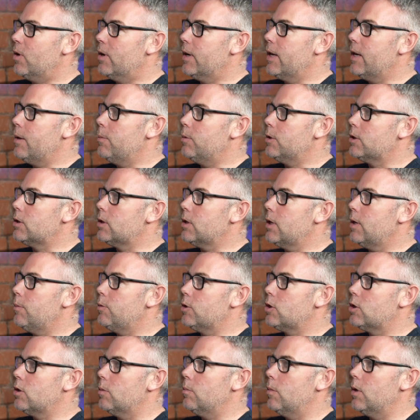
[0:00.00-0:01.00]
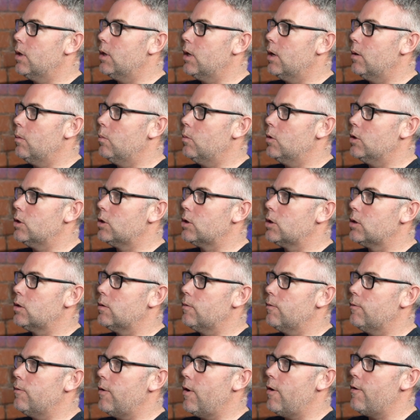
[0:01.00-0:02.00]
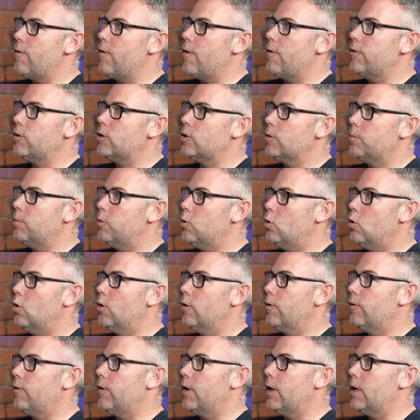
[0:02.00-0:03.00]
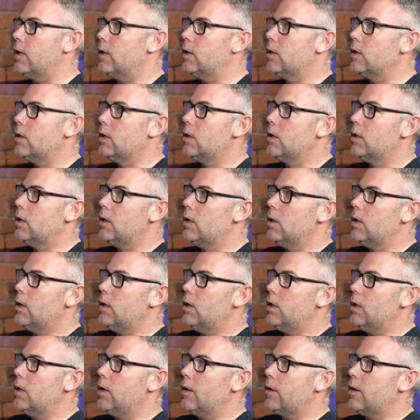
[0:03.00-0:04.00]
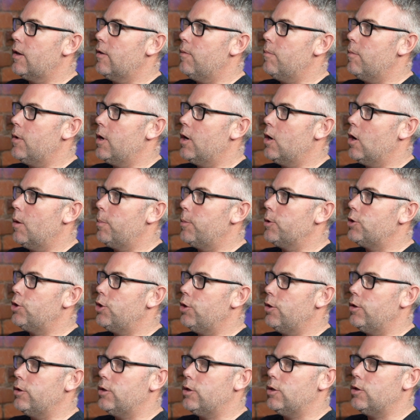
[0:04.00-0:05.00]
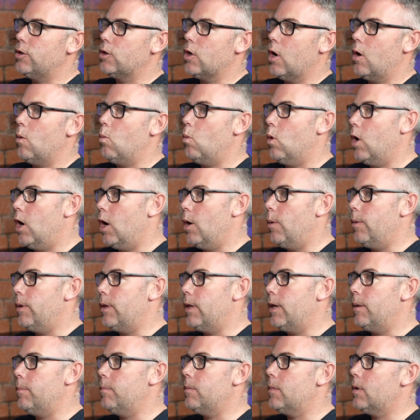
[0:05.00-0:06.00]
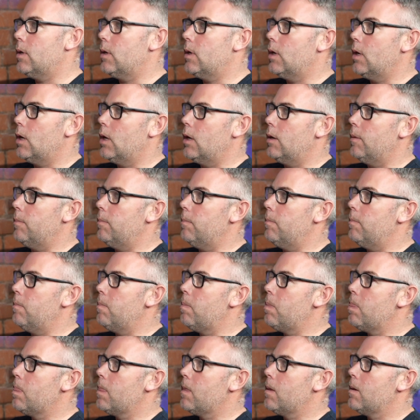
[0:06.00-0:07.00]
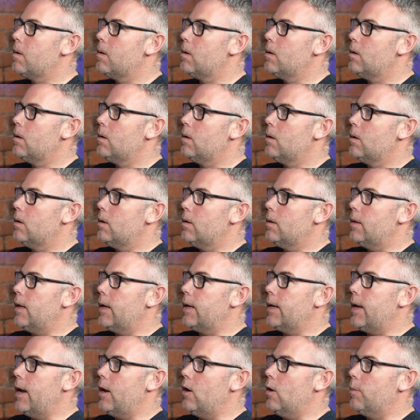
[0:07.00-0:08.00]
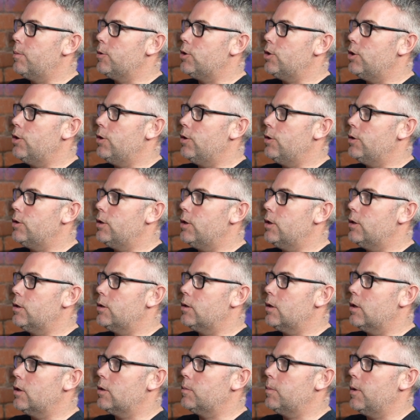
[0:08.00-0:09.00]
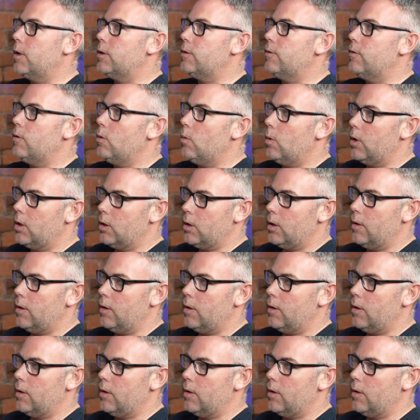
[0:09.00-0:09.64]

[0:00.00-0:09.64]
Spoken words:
But he was someone that was very, very supportive in giving me an opportunity to go and work with him. And then getting opportunities, I suppose, if